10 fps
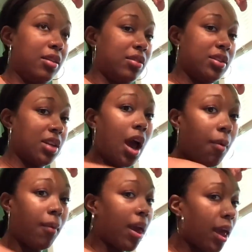It's
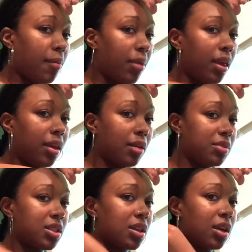not wet, but I'm
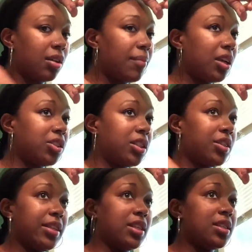just gonna make sure there
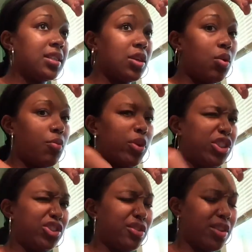is no
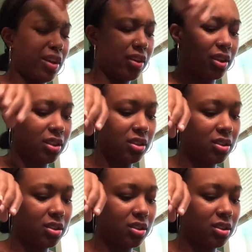moisture there, cause